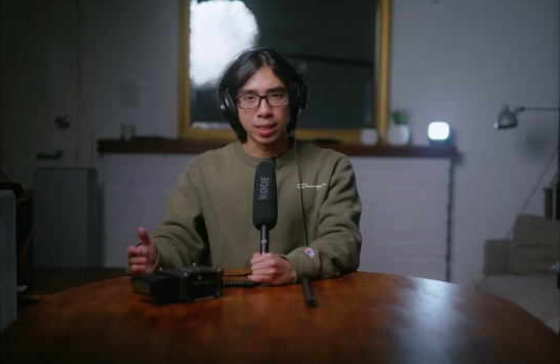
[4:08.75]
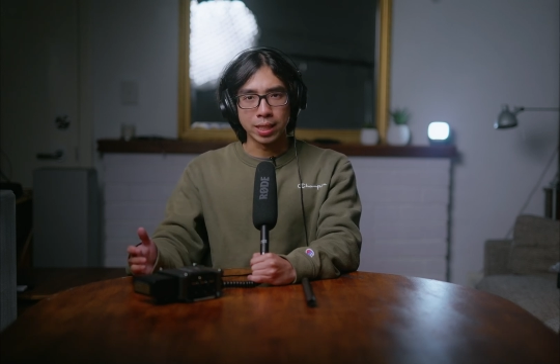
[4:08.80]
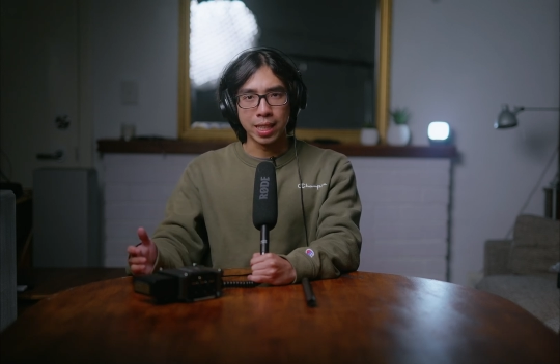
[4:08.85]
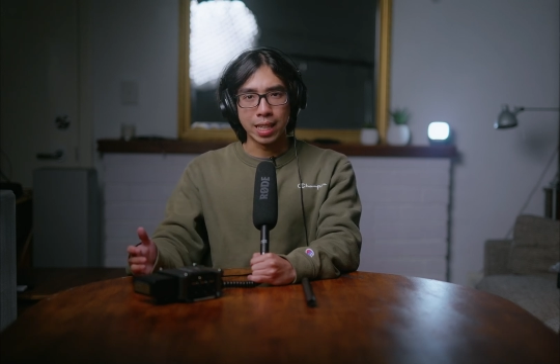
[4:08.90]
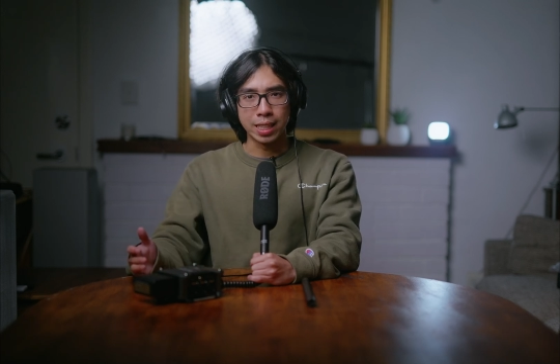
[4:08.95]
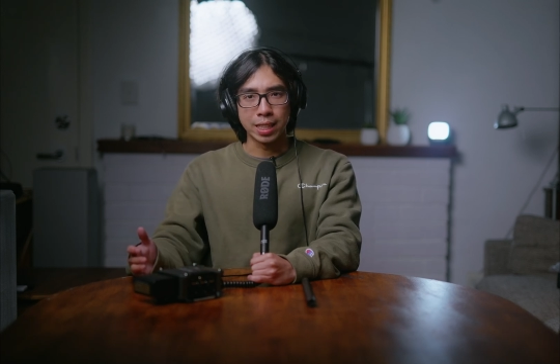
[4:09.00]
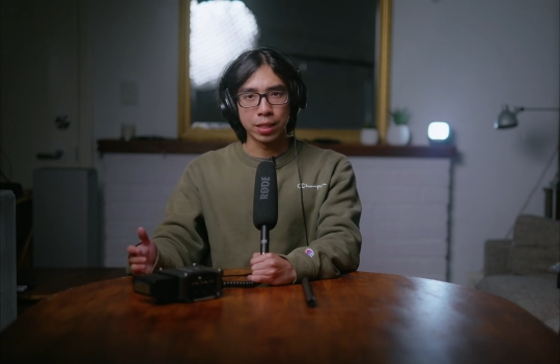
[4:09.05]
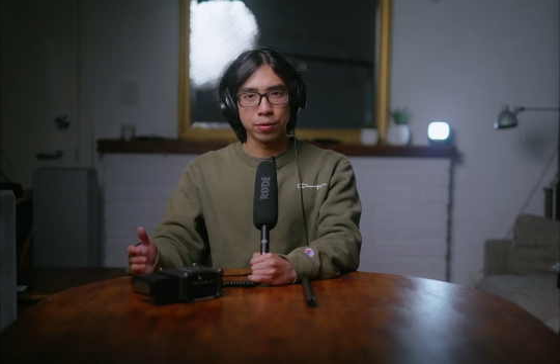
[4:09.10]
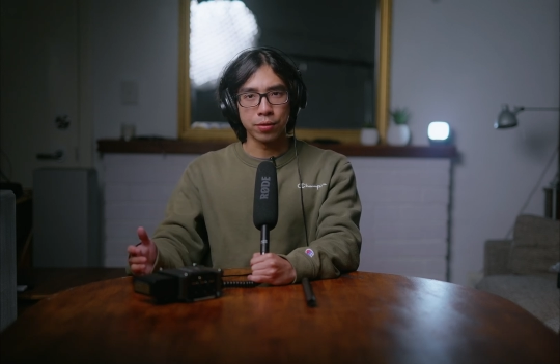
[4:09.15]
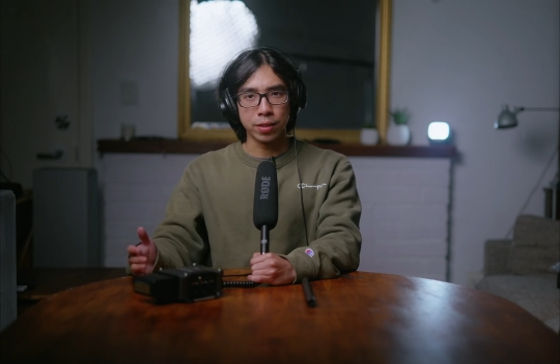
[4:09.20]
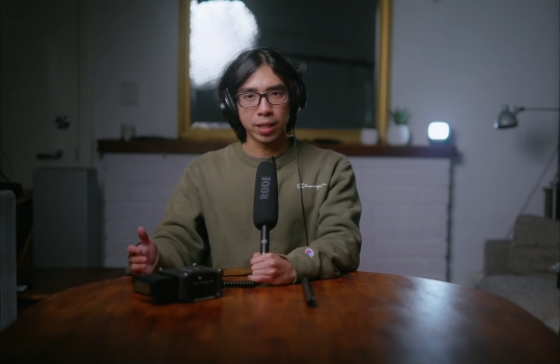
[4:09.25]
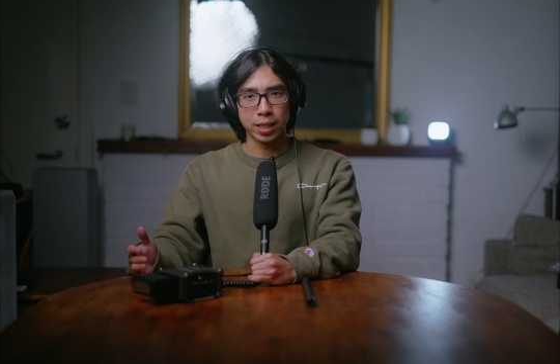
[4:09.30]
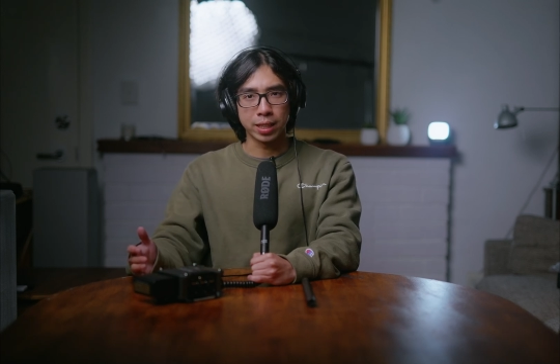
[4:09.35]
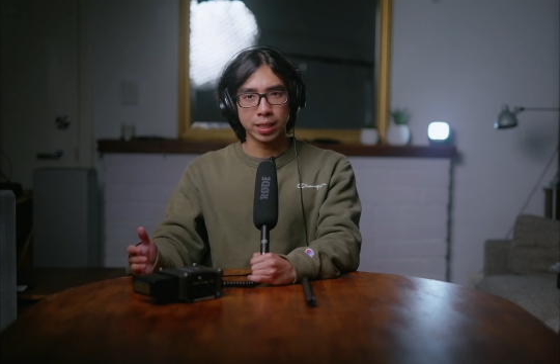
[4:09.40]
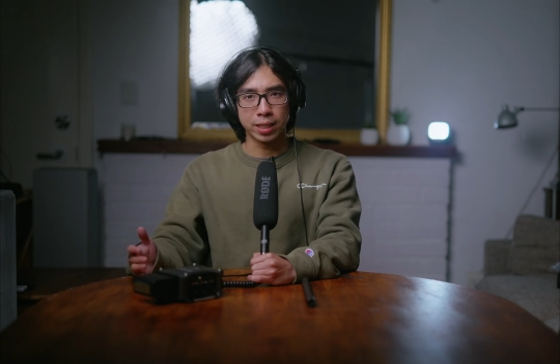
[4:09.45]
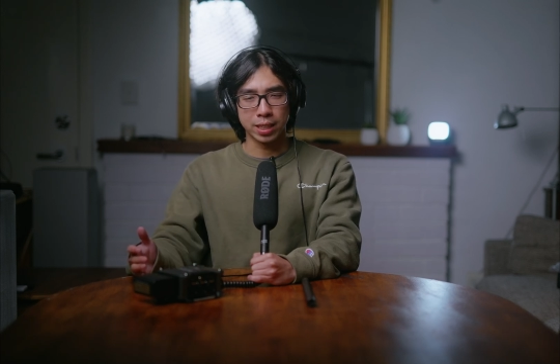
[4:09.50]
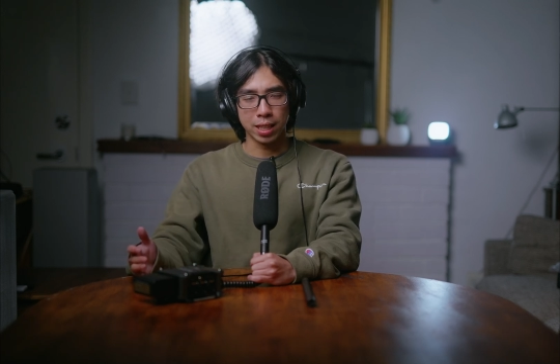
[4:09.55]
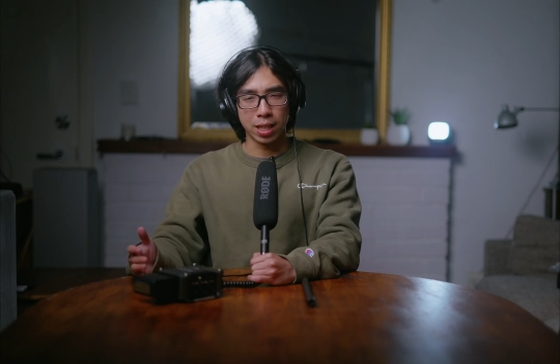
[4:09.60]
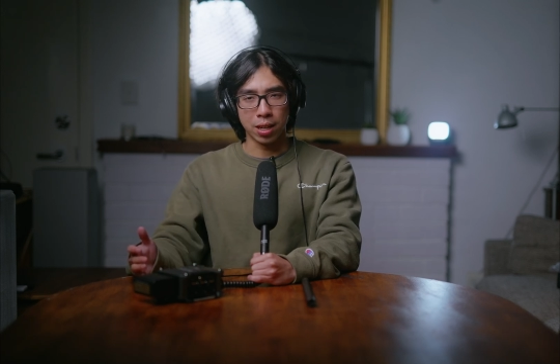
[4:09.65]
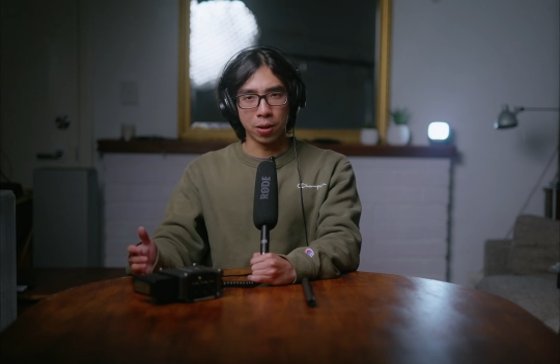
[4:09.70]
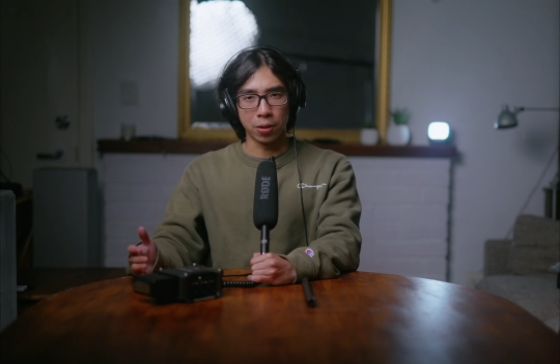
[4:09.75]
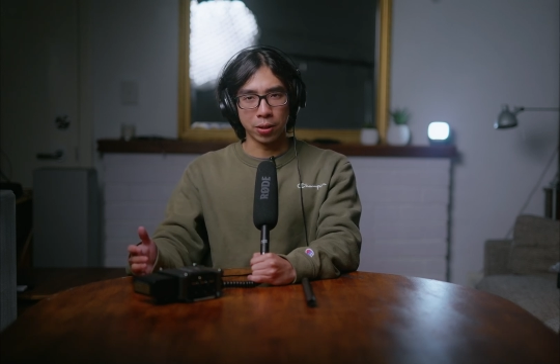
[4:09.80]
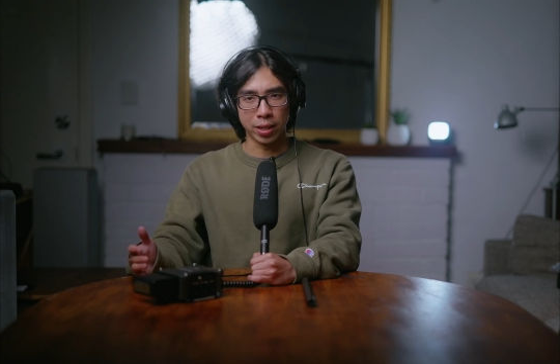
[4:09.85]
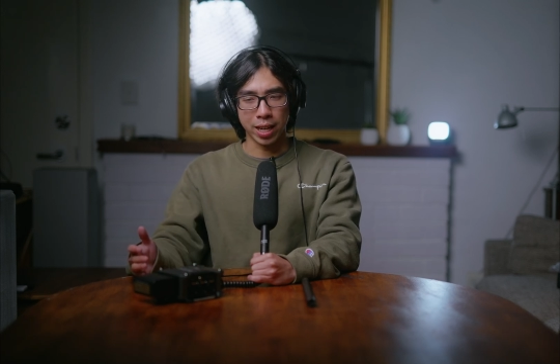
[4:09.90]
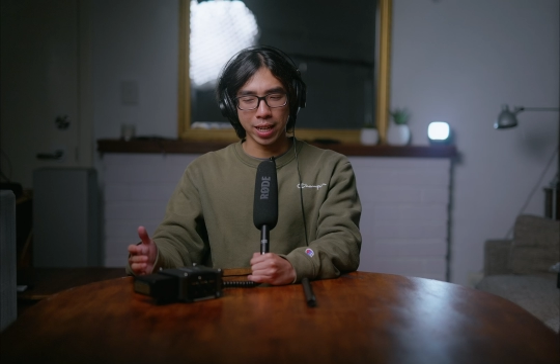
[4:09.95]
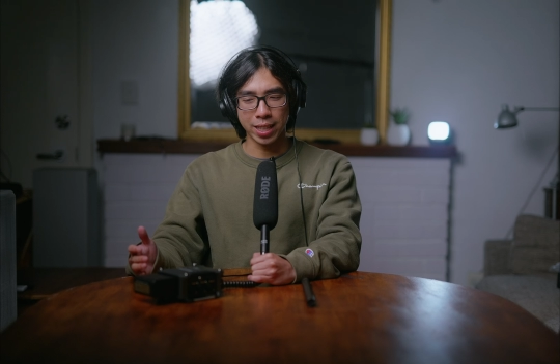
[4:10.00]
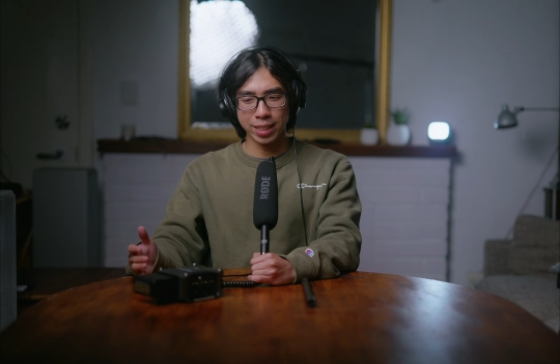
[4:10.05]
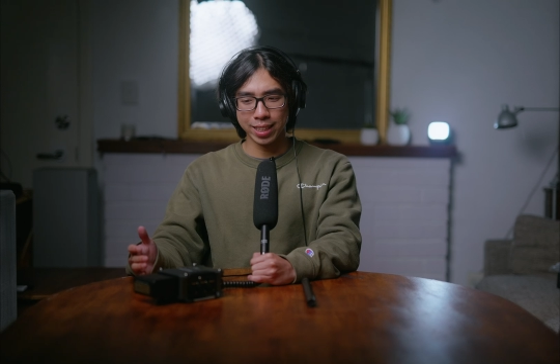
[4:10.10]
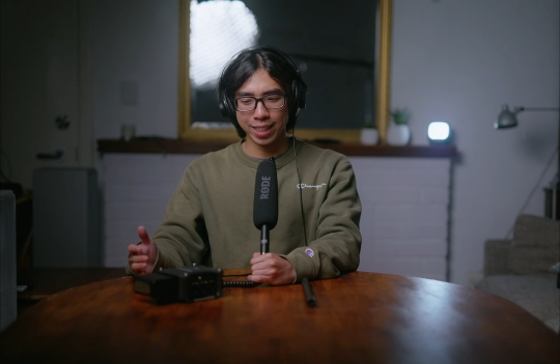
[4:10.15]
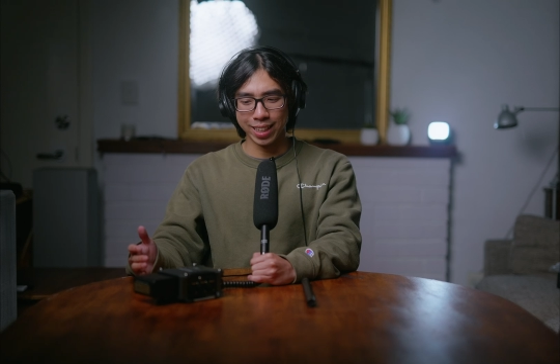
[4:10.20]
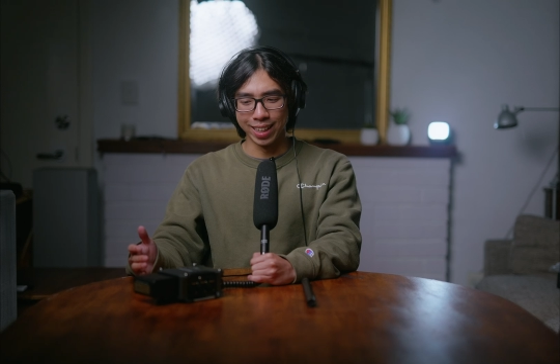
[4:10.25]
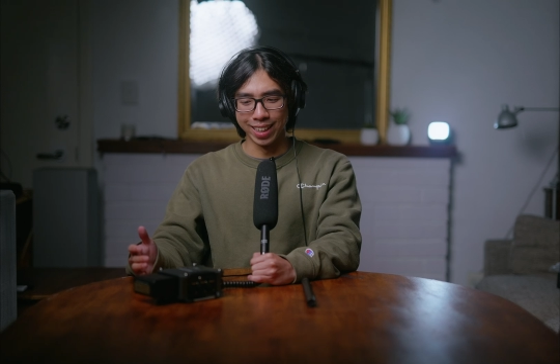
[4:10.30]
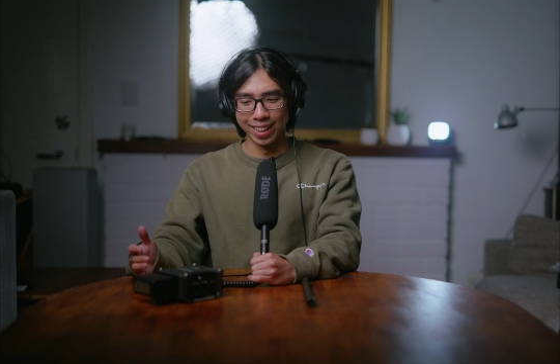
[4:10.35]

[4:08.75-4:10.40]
scientific, okay?